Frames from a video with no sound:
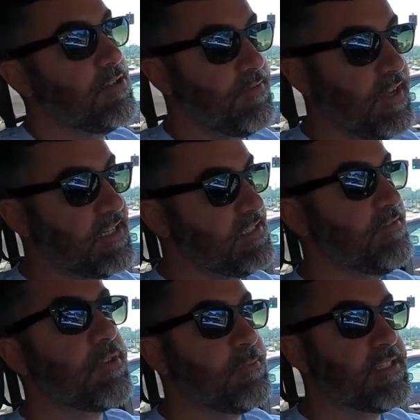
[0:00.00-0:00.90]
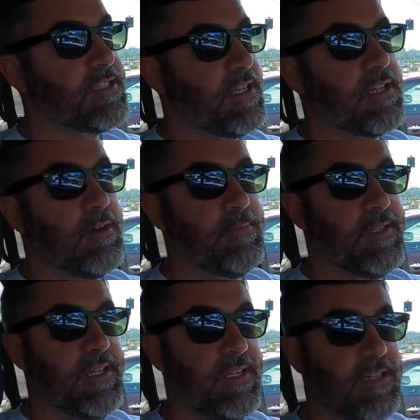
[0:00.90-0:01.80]
You've got Denver Biscuit
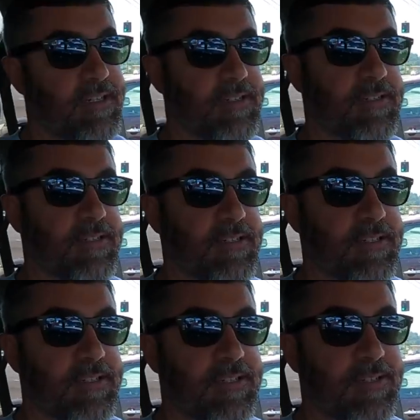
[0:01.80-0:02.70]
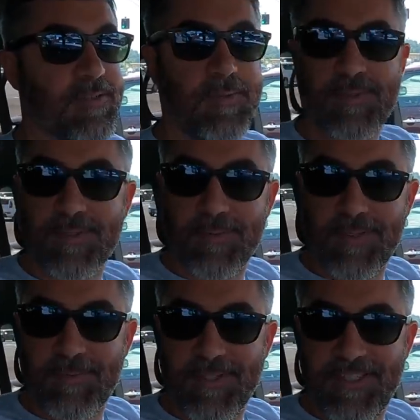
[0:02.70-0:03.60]
Company. What was the
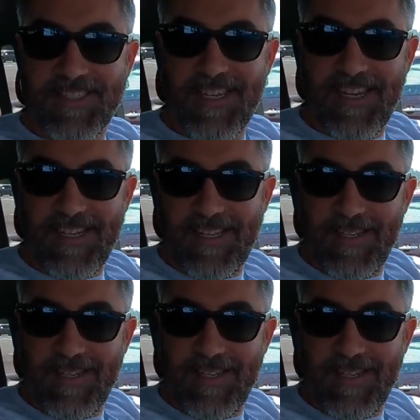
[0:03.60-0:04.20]
one that we just ate?